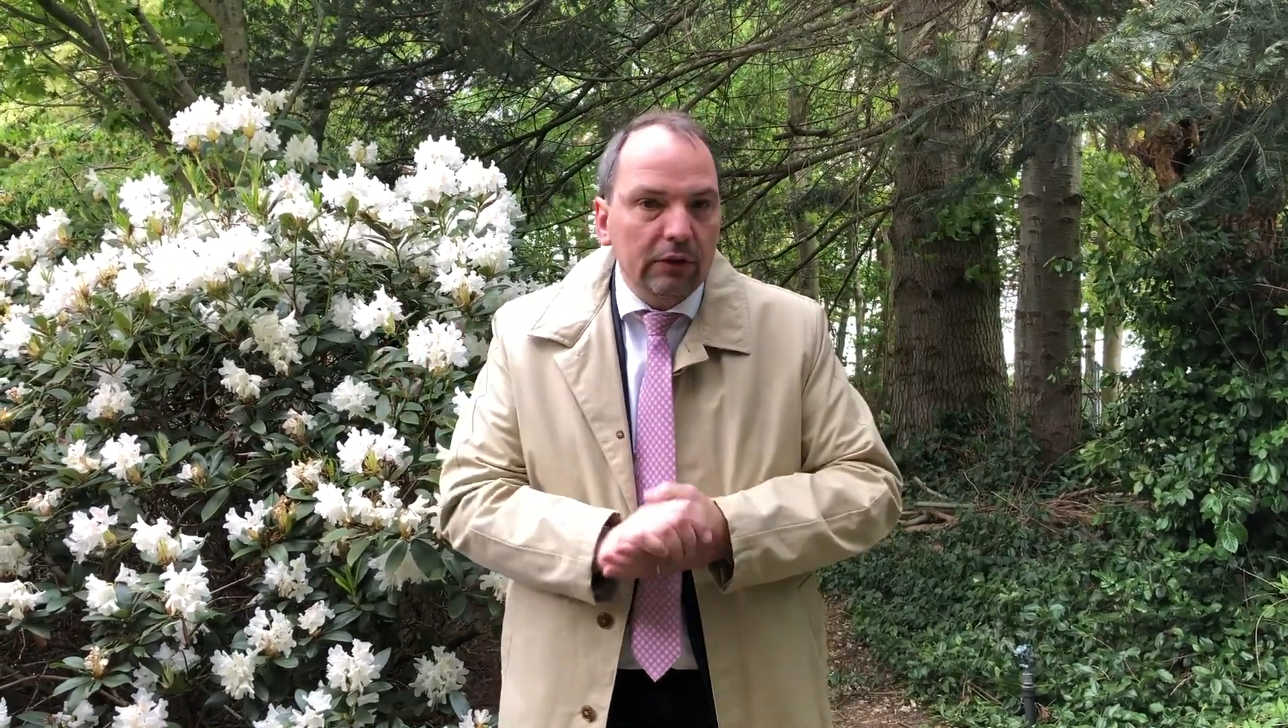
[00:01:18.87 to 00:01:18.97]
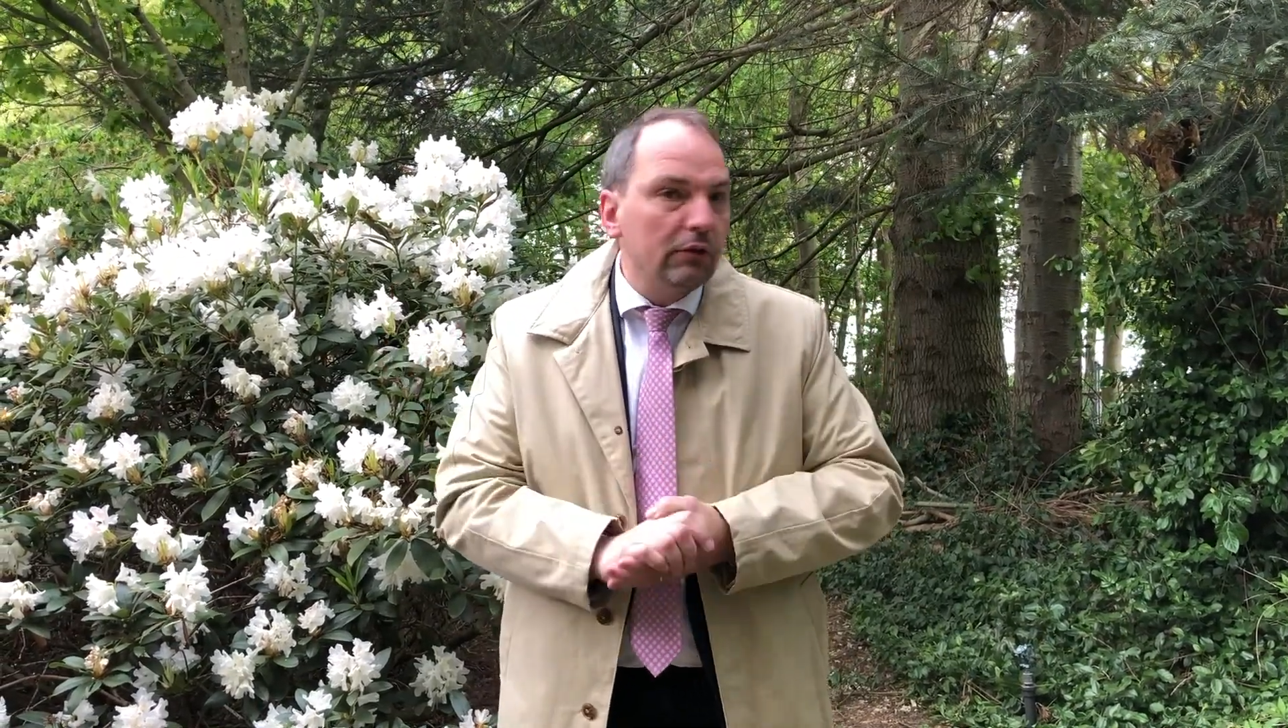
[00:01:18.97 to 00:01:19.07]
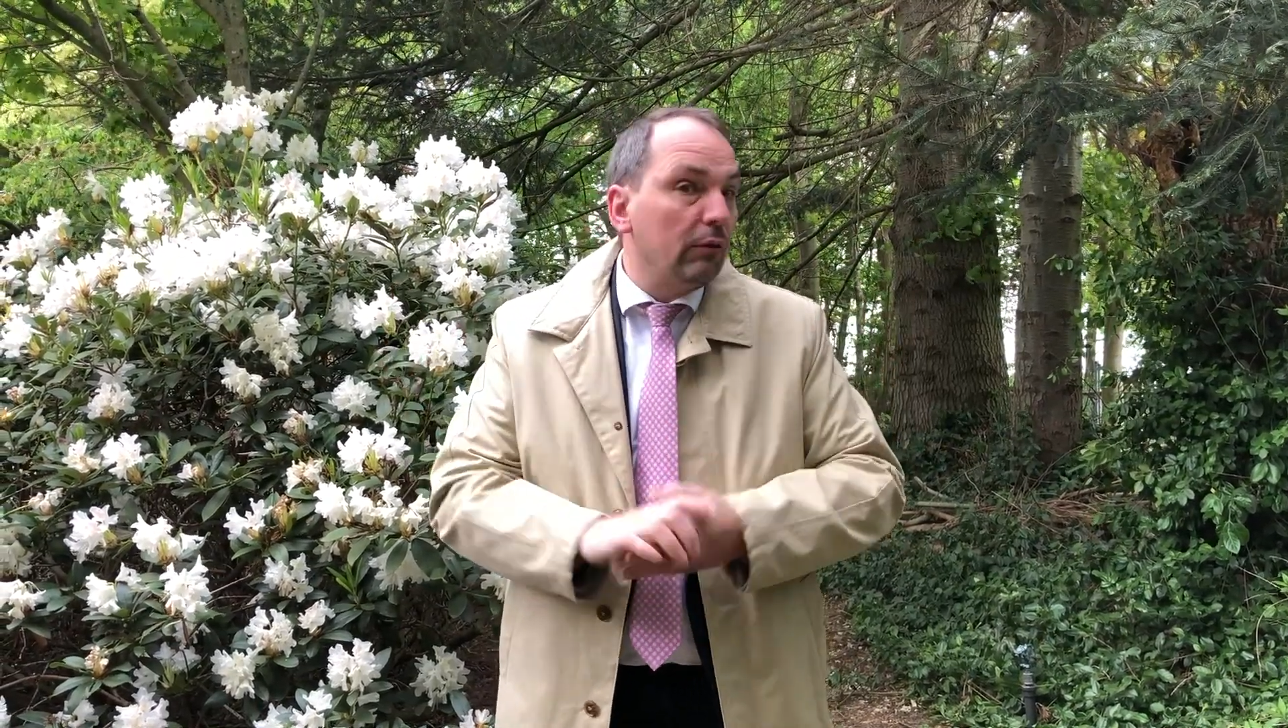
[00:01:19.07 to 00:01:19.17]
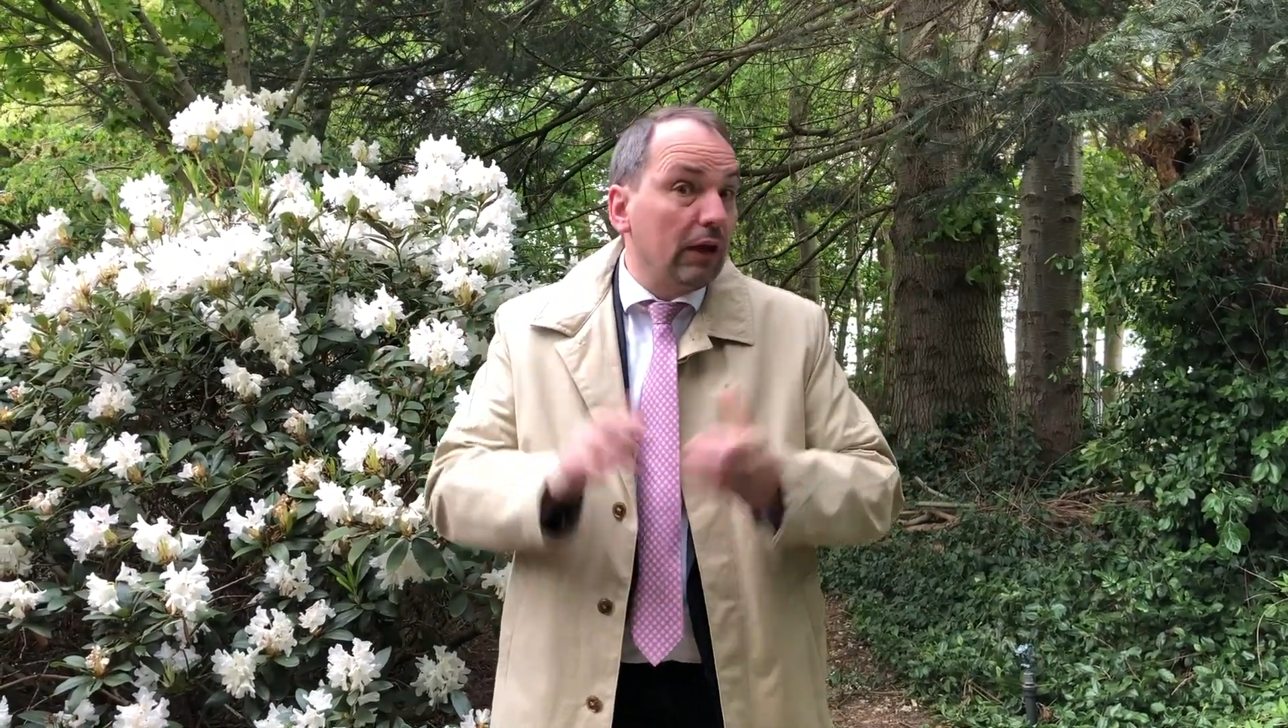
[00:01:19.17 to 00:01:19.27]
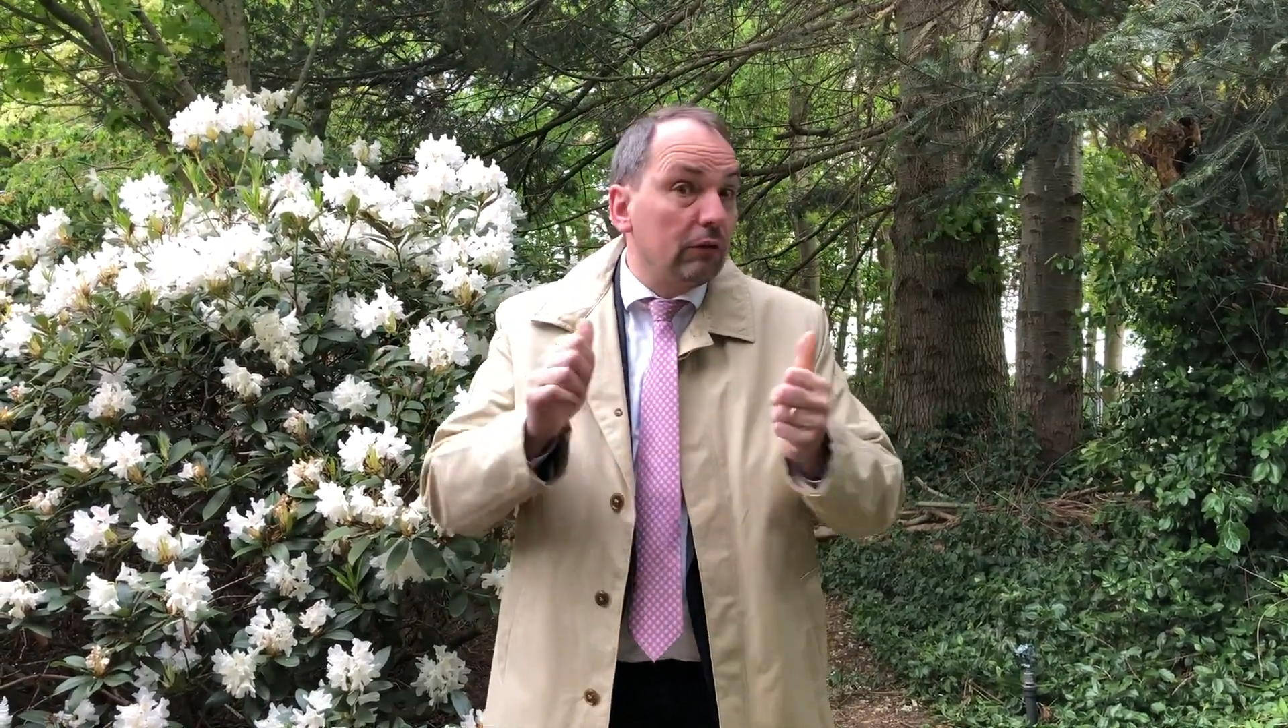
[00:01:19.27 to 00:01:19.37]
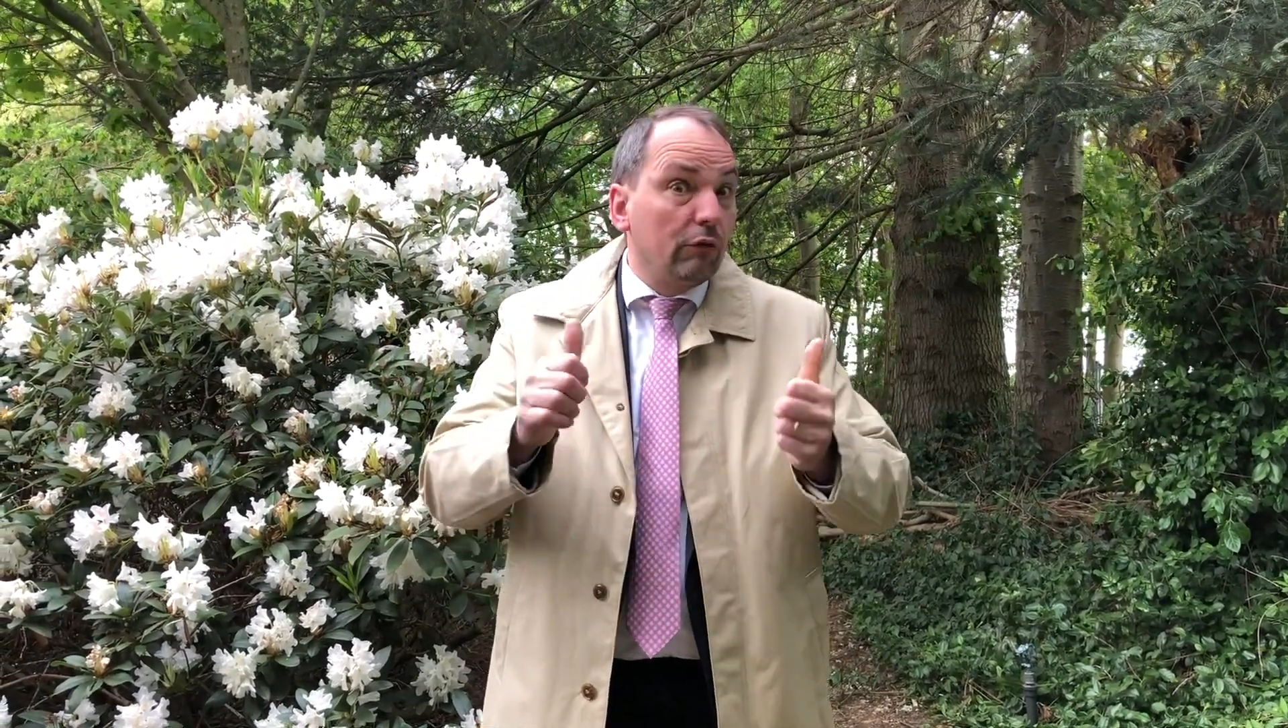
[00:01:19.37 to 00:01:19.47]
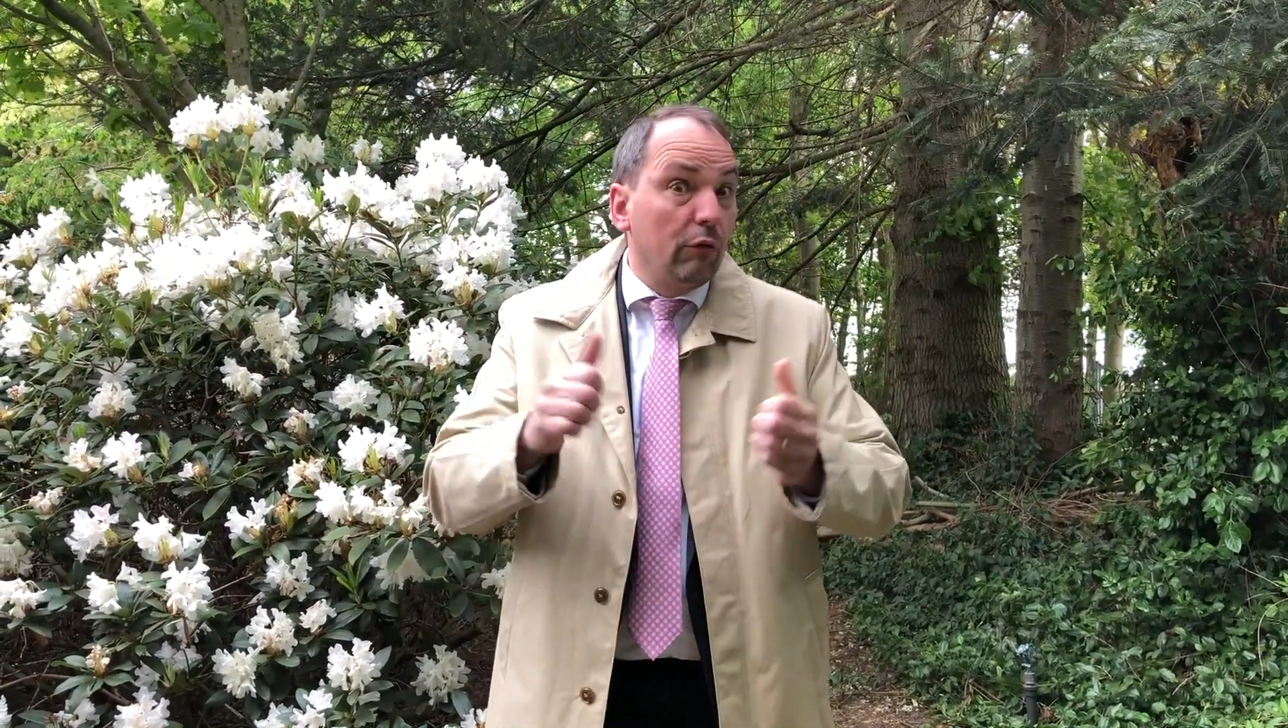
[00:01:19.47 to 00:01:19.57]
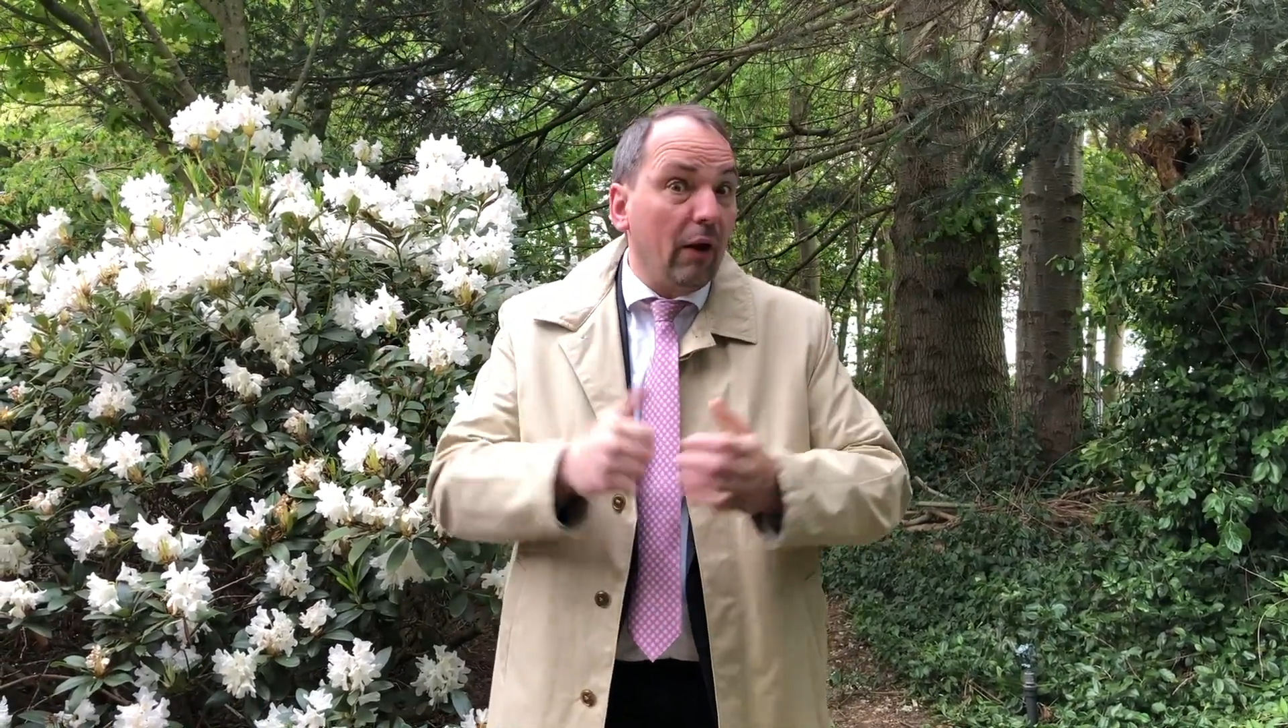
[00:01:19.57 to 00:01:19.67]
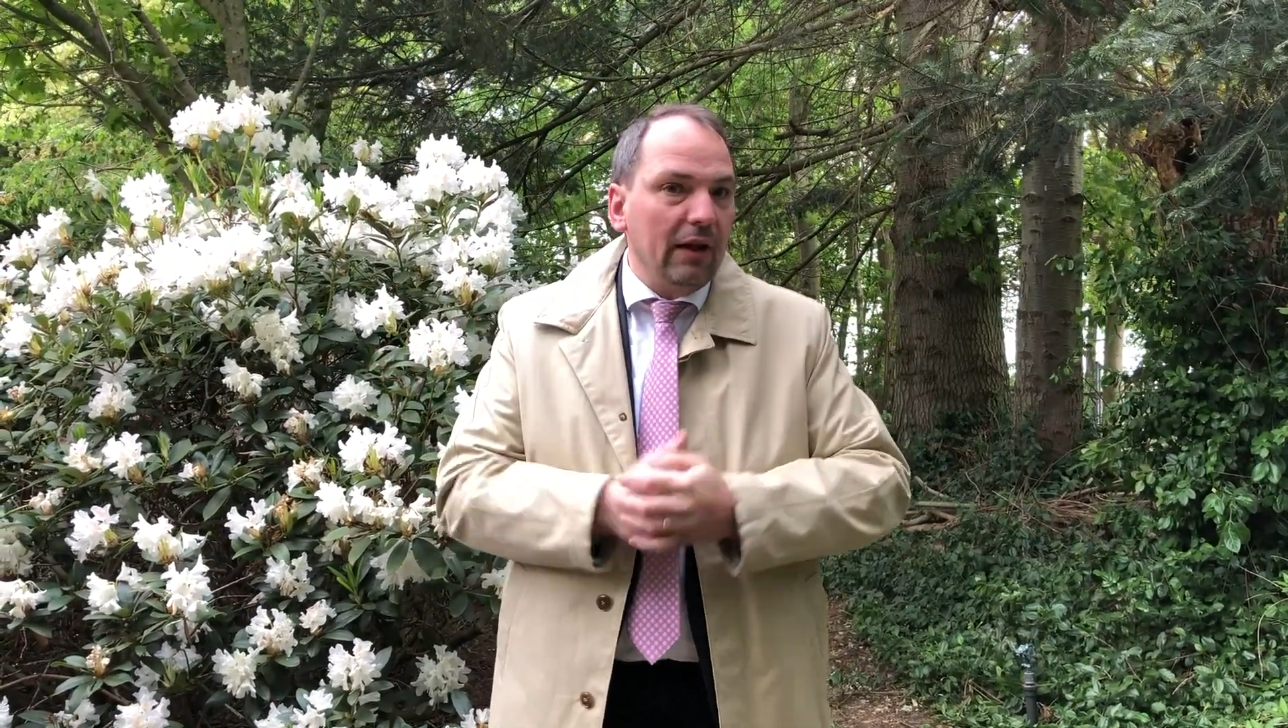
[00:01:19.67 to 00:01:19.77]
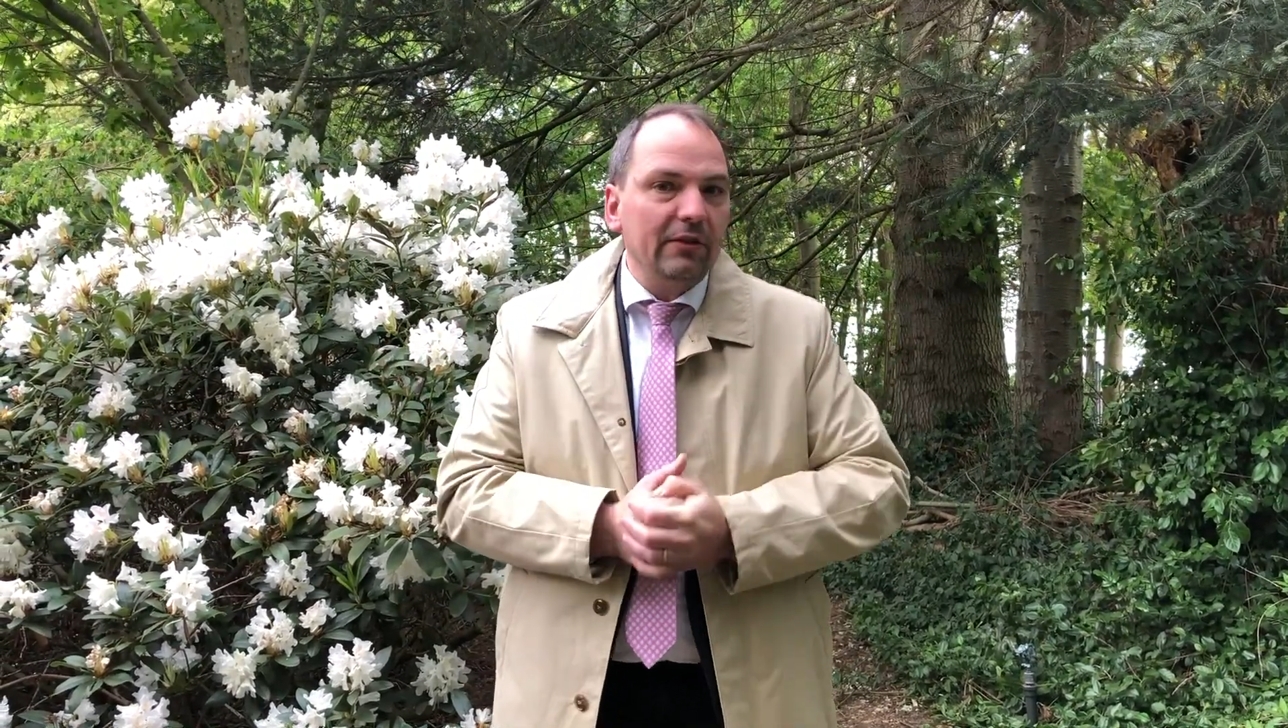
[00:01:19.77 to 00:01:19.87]
so that's
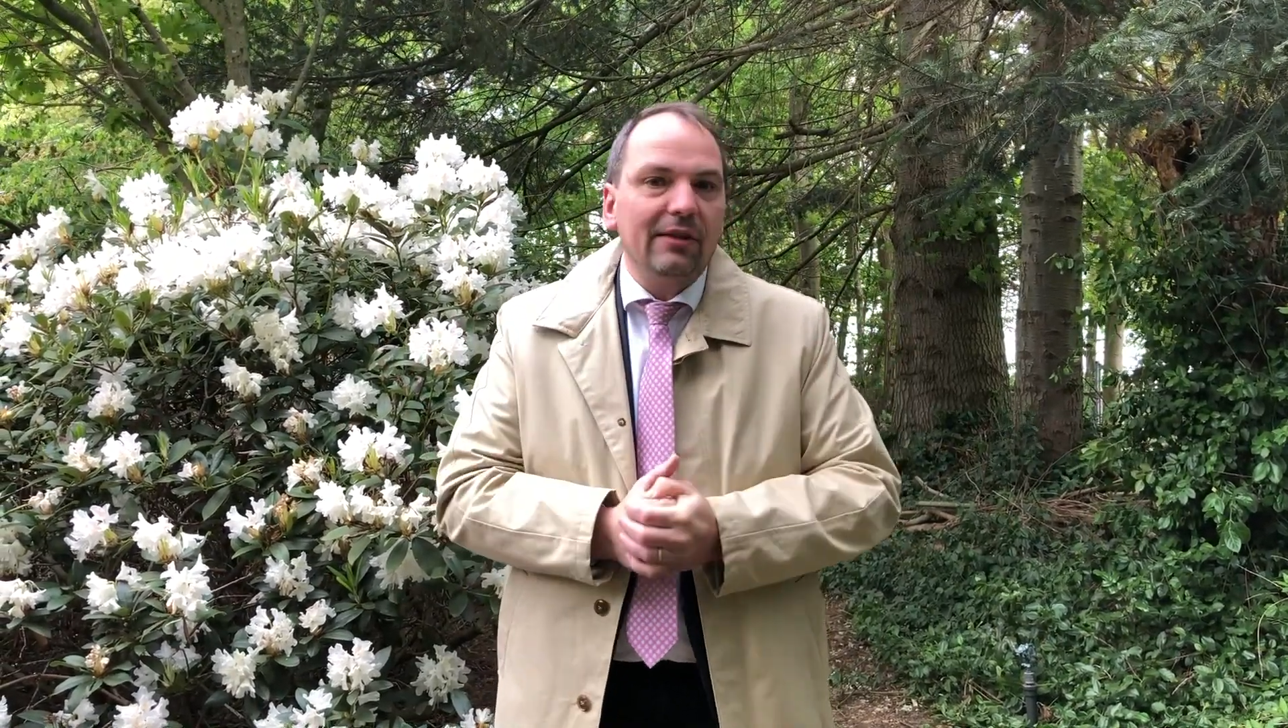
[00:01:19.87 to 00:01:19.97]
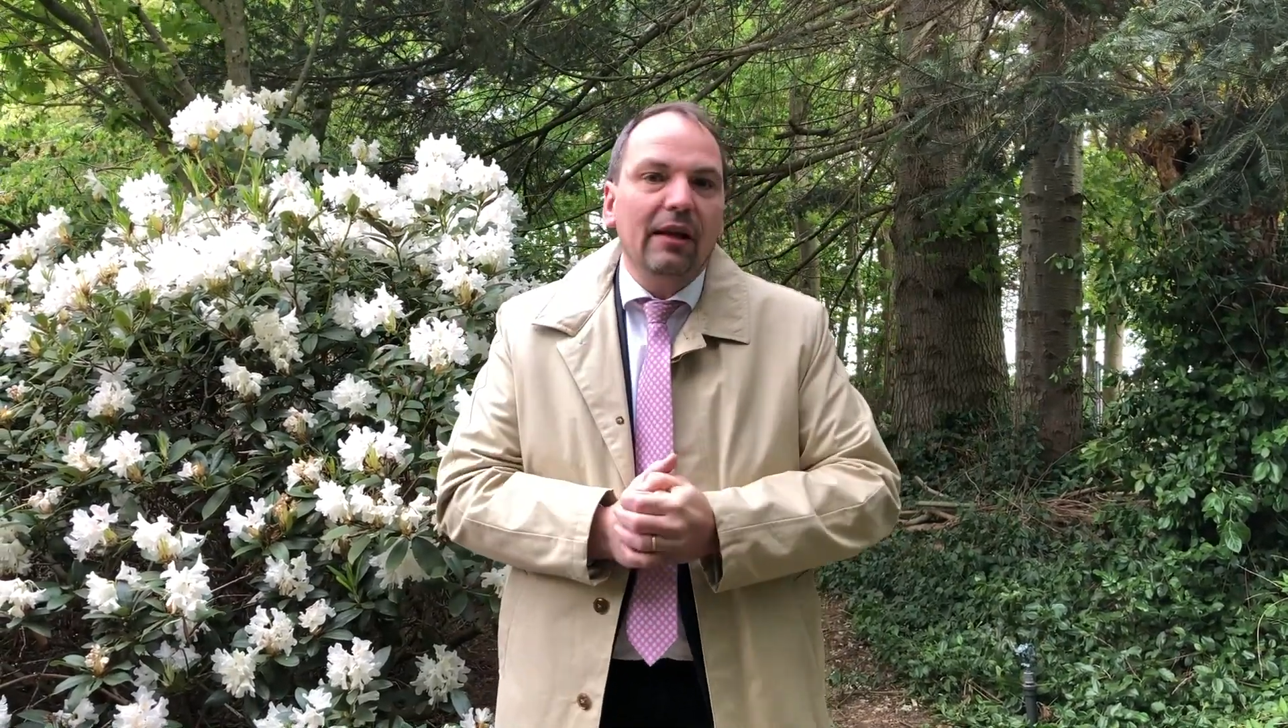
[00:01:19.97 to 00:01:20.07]
great.